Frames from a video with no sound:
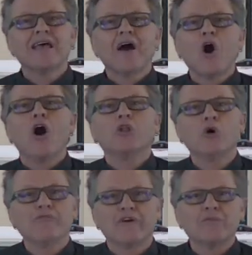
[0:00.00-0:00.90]
all
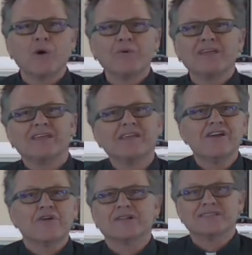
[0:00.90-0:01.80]
over in what we
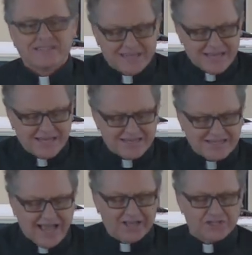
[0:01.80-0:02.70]
hear and see and
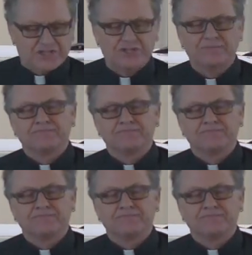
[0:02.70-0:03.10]
touch.